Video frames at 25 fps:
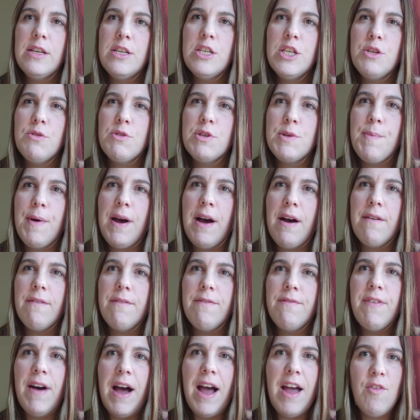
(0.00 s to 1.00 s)
She was about
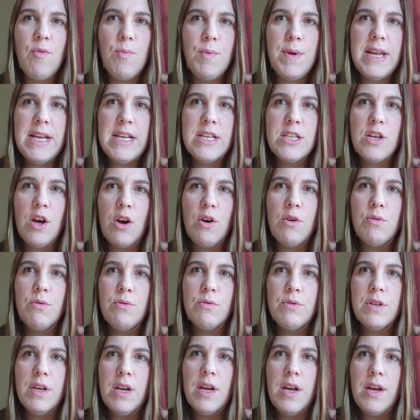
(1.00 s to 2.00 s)
5 weeks
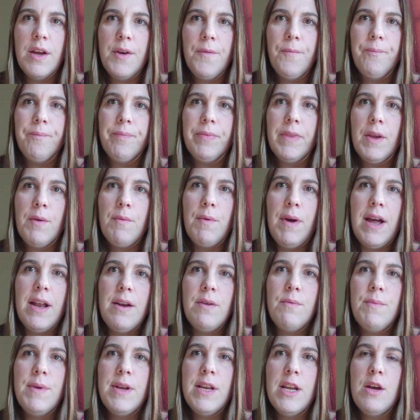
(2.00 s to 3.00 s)
old
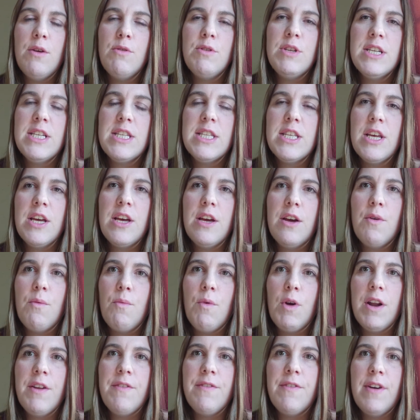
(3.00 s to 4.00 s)
when we noticed that
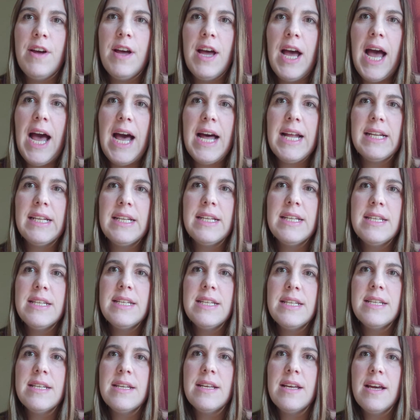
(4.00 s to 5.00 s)
one of her
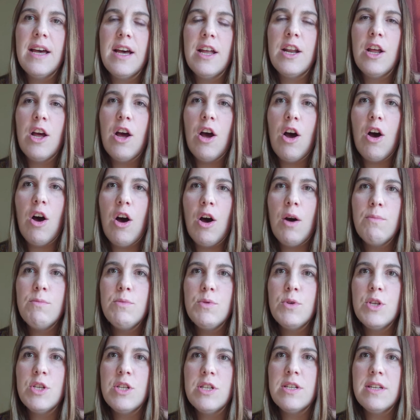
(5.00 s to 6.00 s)
hands and her
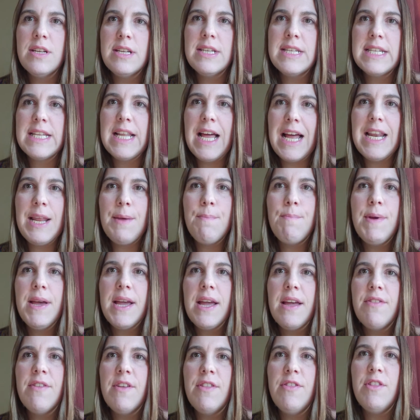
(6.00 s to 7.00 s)
arms was slightly
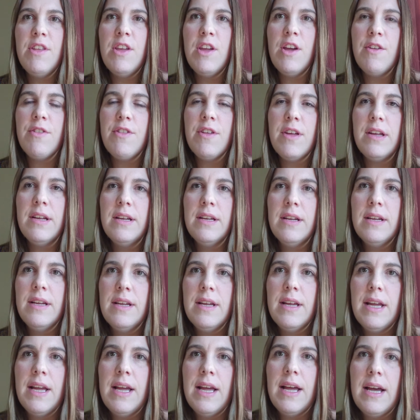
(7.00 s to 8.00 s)
bigger than the other.
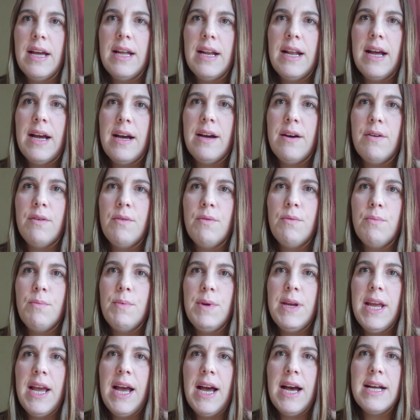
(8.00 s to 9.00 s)
Now,
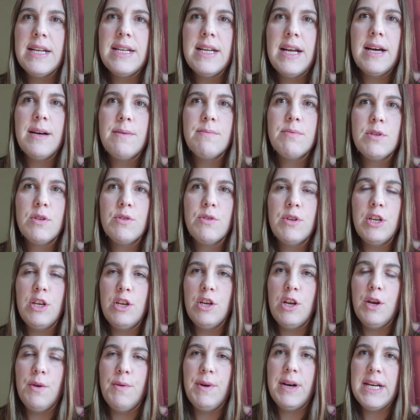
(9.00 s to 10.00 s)
we had absolutely
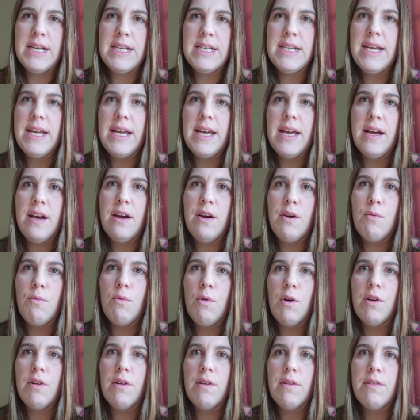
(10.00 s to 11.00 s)
no idea
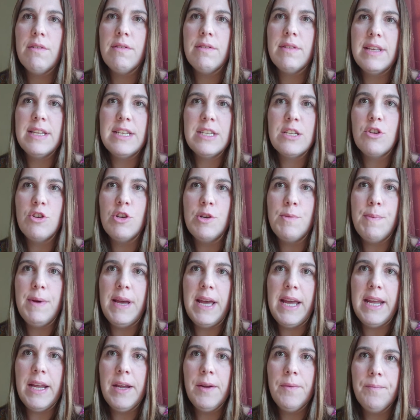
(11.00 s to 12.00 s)
what this could
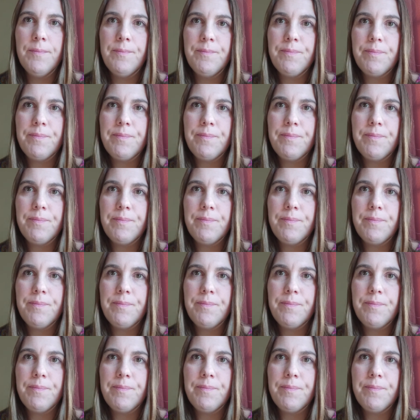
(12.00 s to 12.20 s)
be.